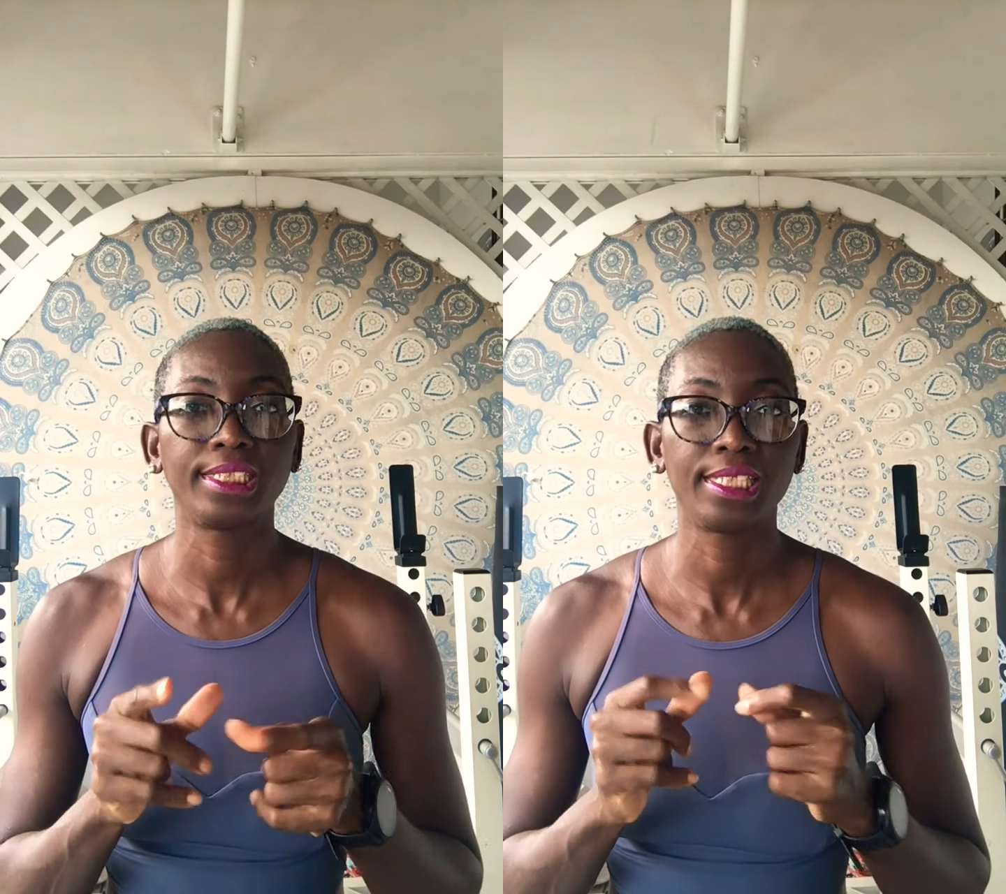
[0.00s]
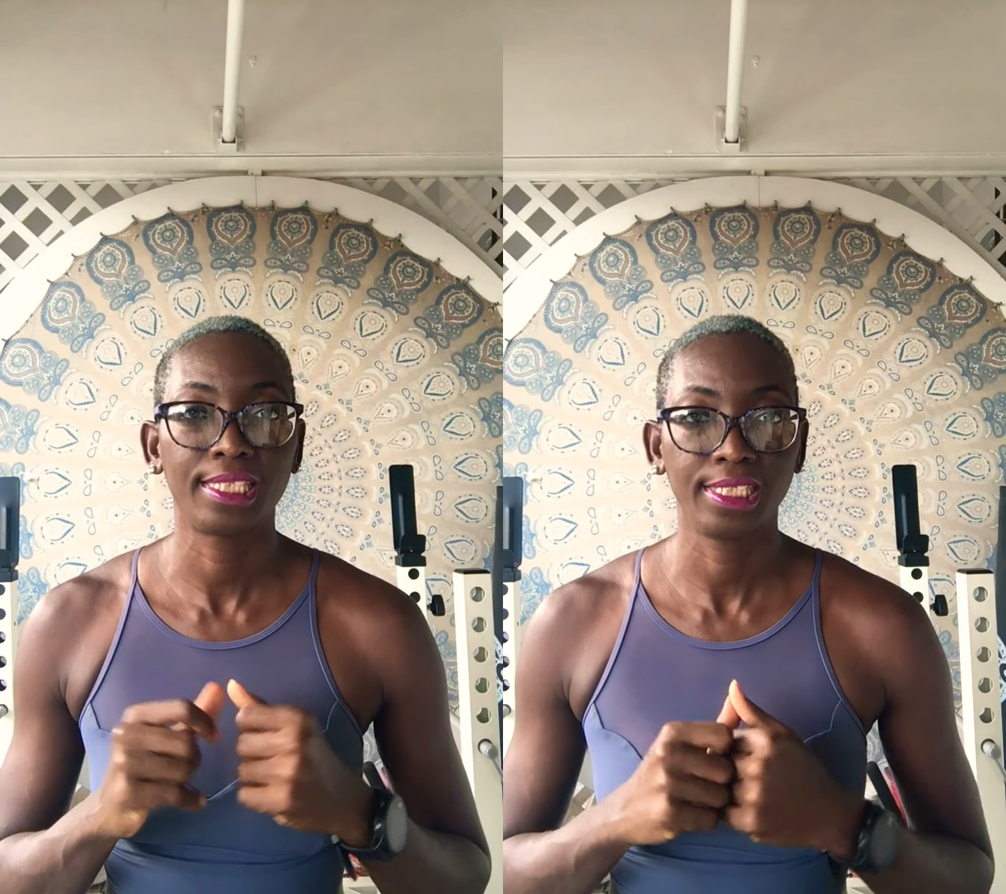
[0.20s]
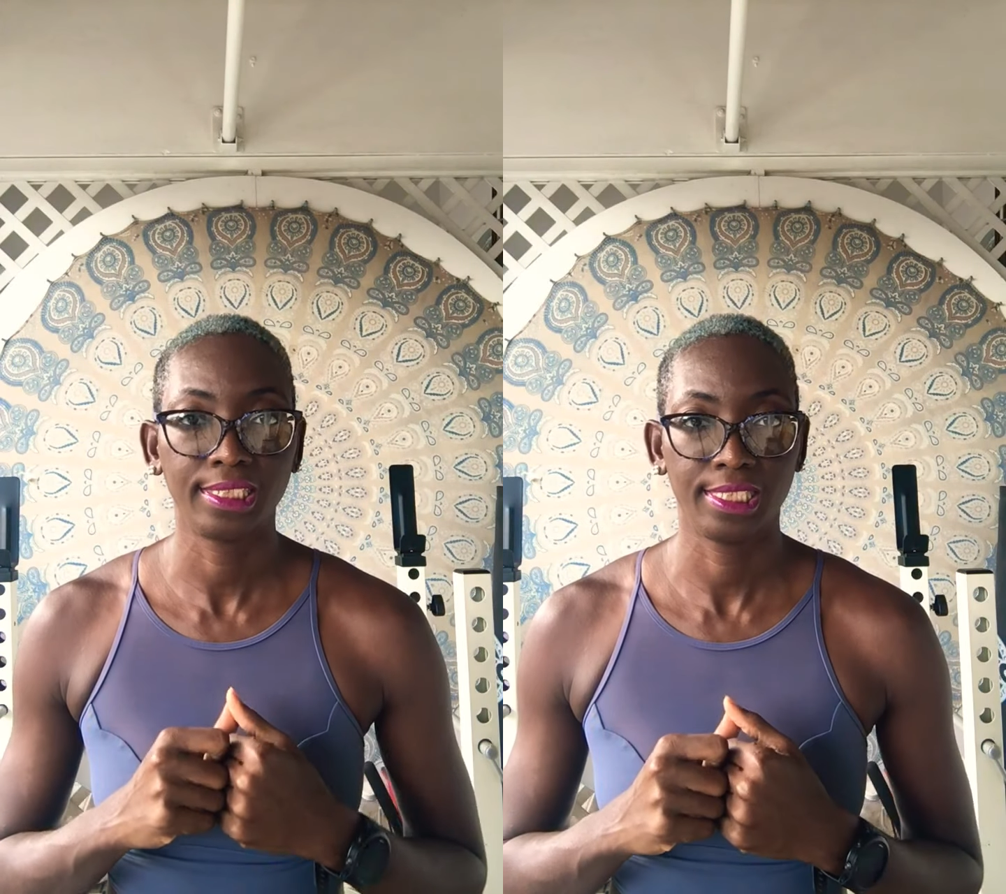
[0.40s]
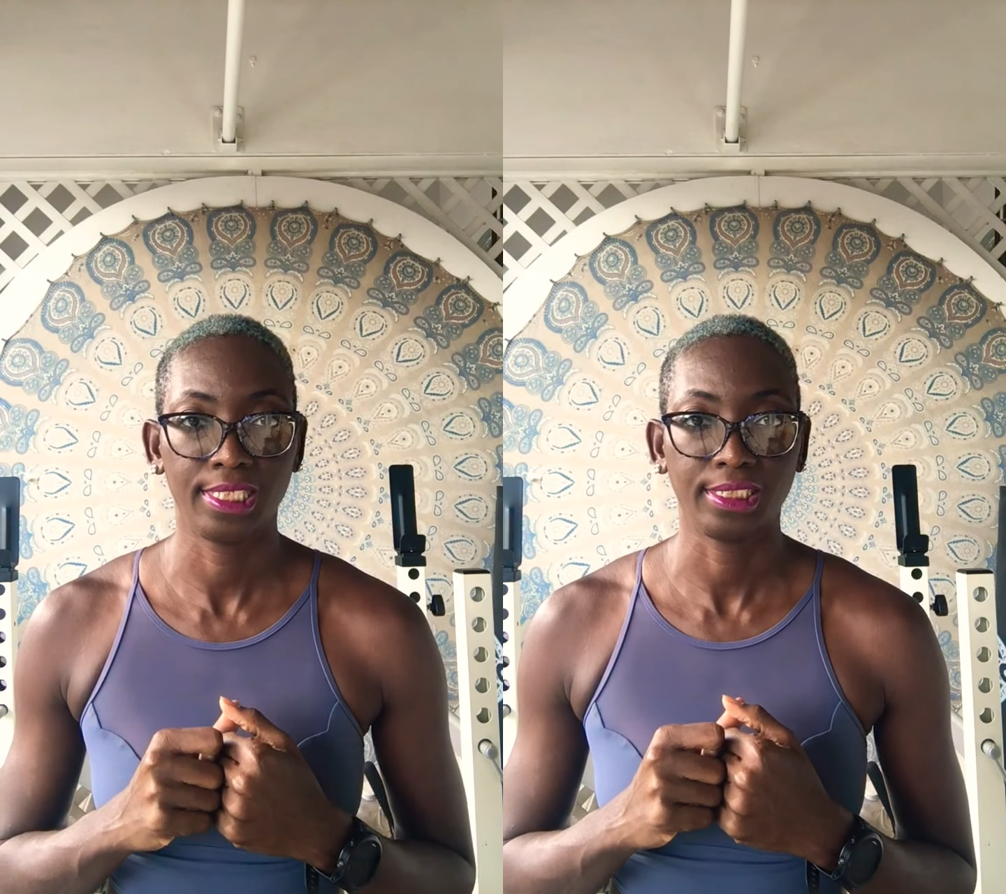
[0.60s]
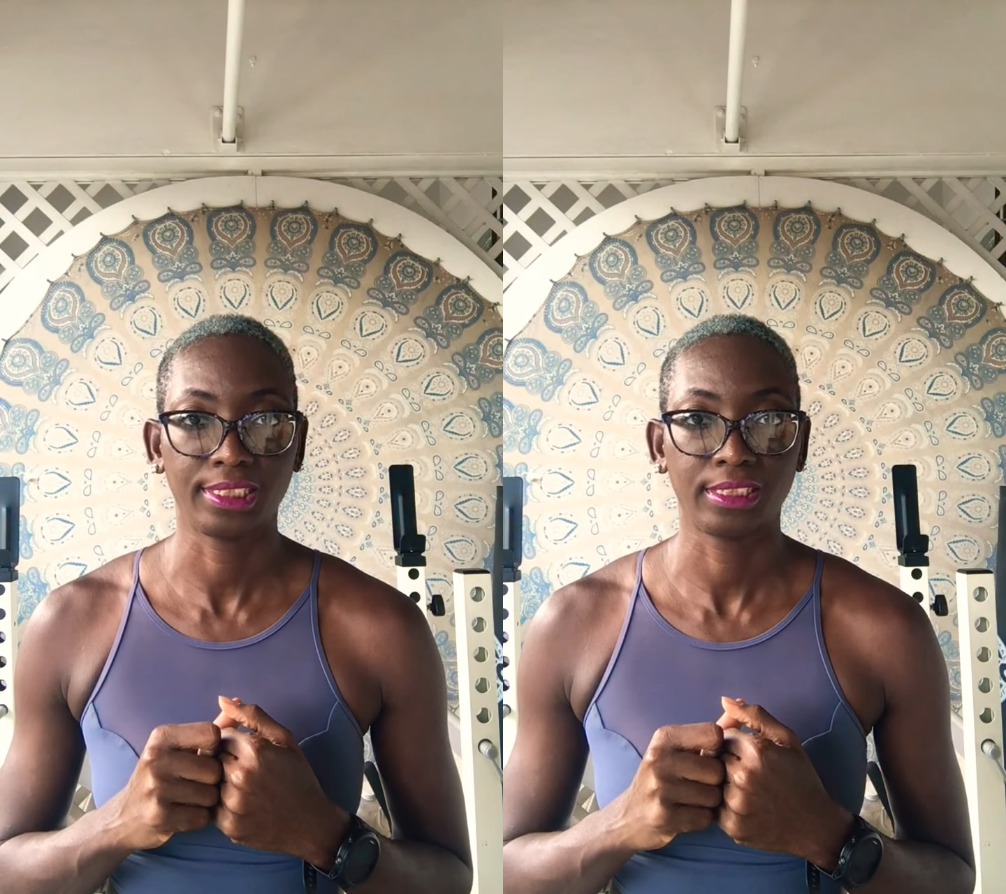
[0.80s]
they did
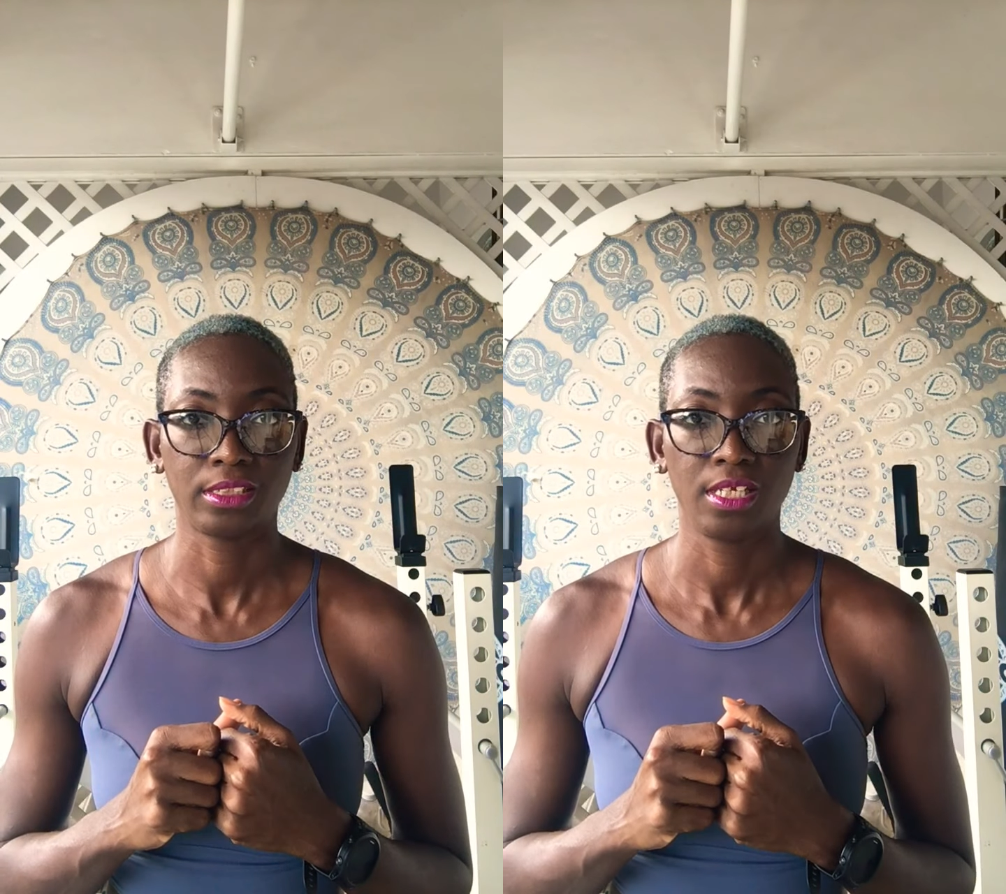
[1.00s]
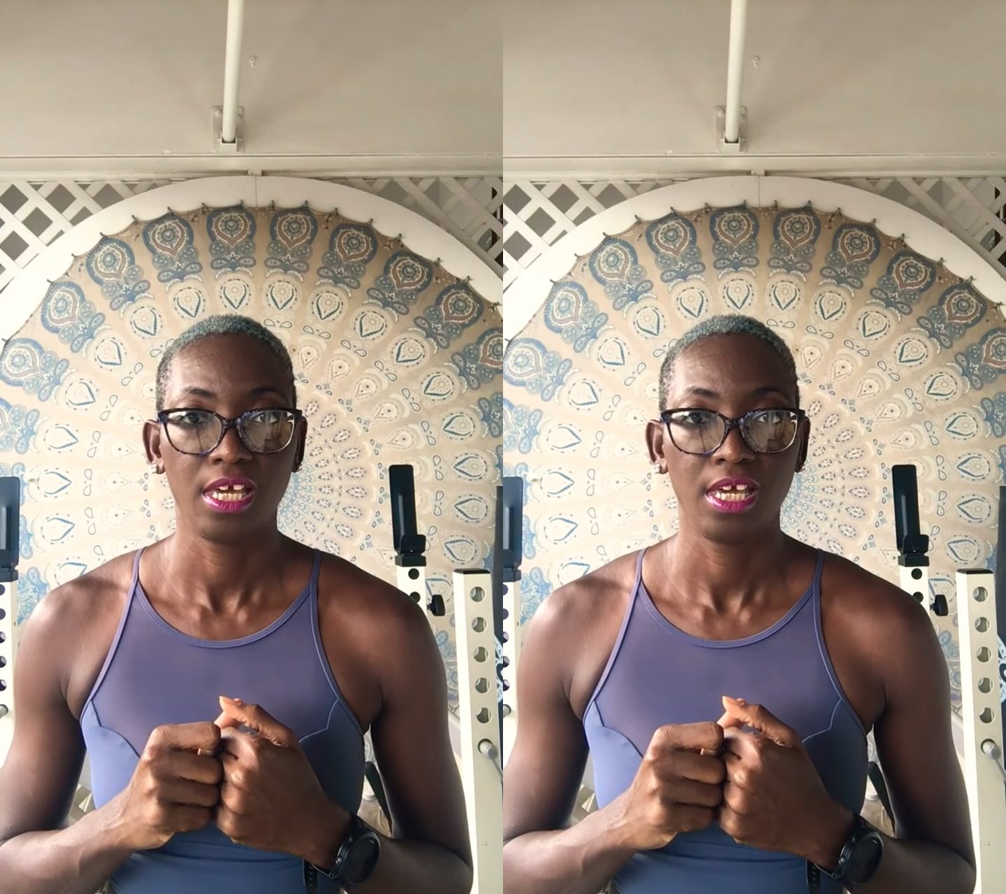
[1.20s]
this